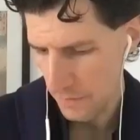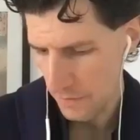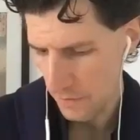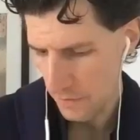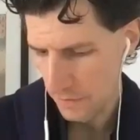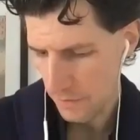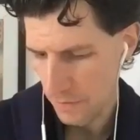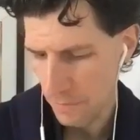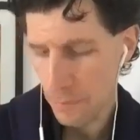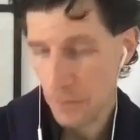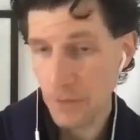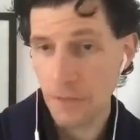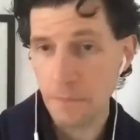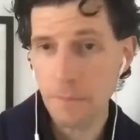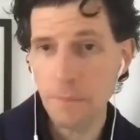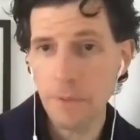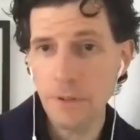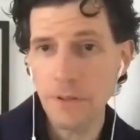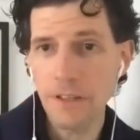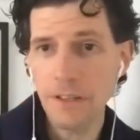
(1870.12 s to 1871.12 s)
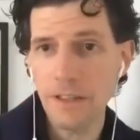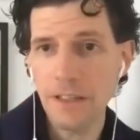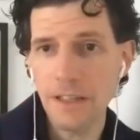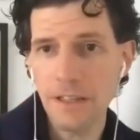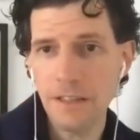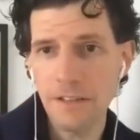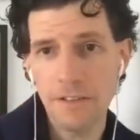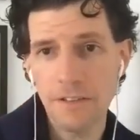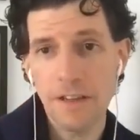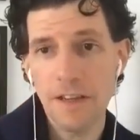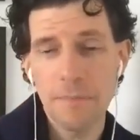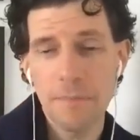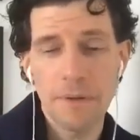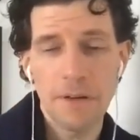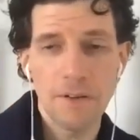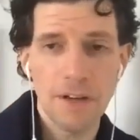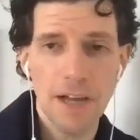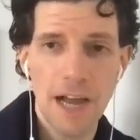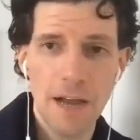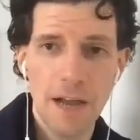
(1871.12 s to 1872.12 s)
Just put the link in Skype, and
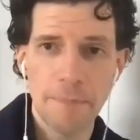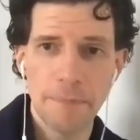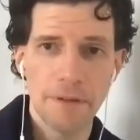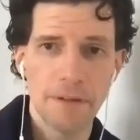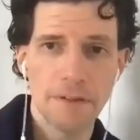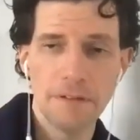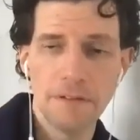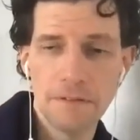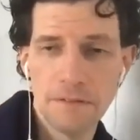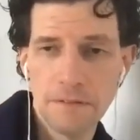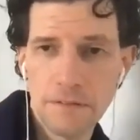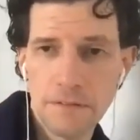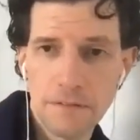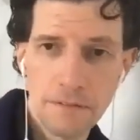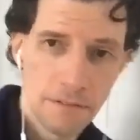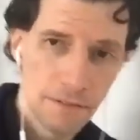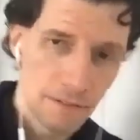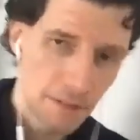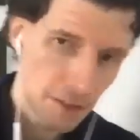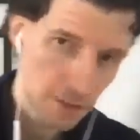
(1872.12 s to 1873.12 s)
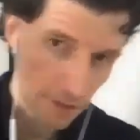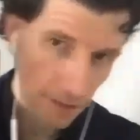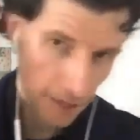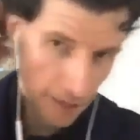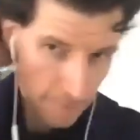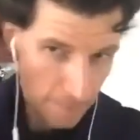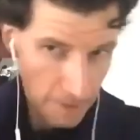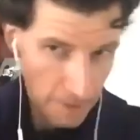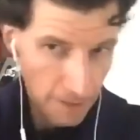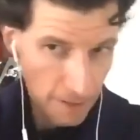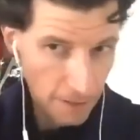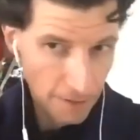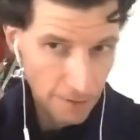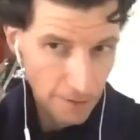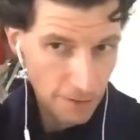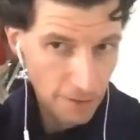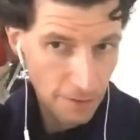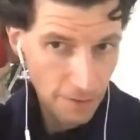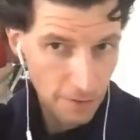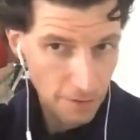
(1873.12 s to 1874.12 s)
I'll copy it. I'll copy it
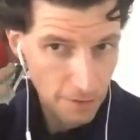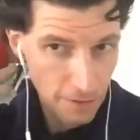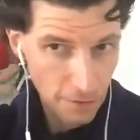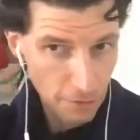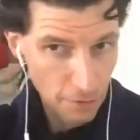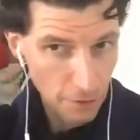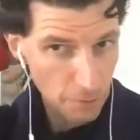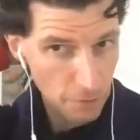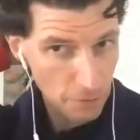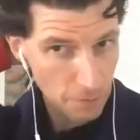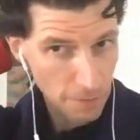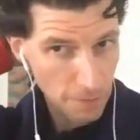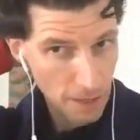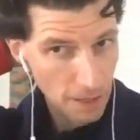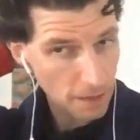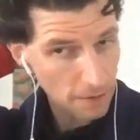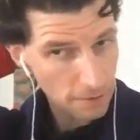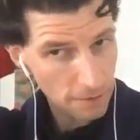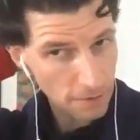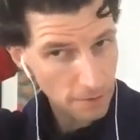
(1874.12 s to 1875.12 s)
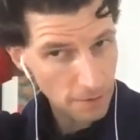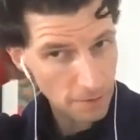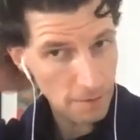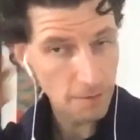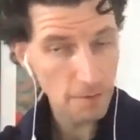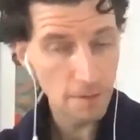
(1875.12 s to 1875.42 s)
into the description box.